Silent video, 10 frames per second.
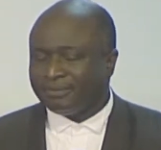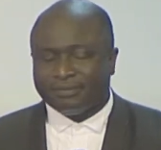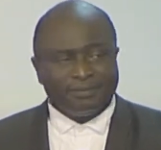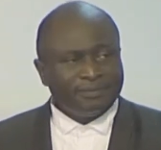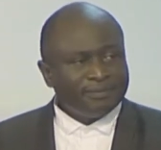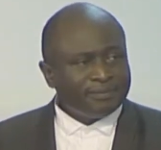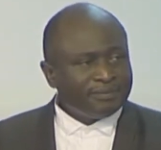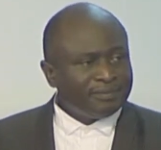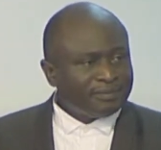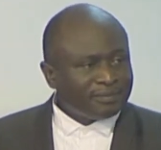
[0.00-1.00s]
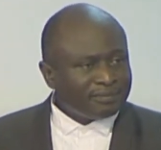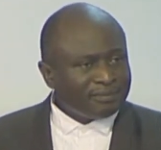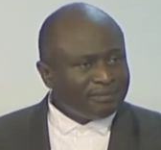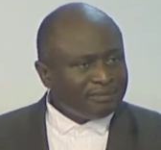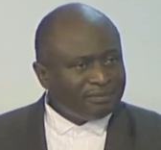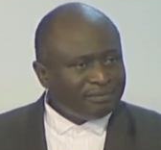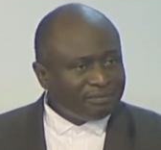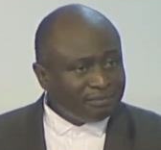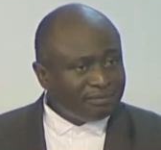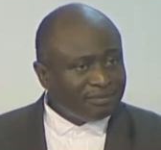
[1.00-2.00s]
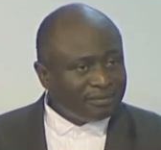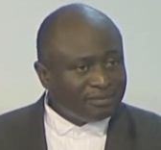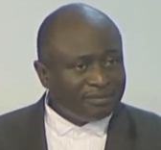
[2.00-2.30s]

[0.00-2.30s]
(silence)